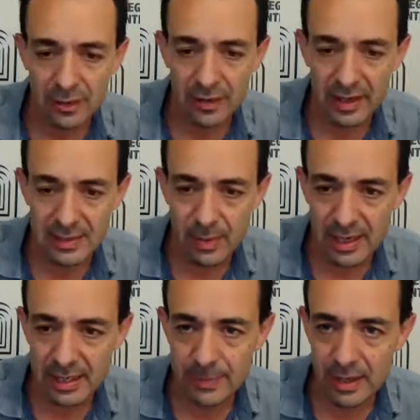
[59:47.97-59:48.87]
thing is my
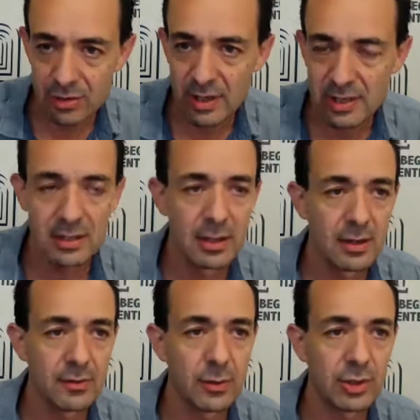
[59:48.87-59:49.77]
email address,
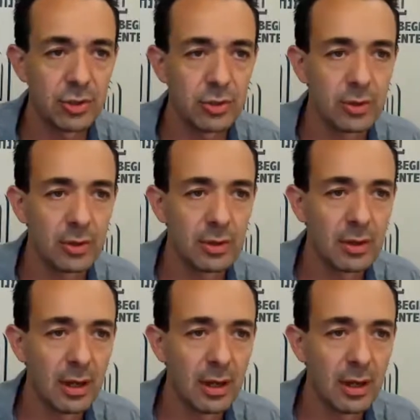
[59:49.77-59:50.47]
for which you can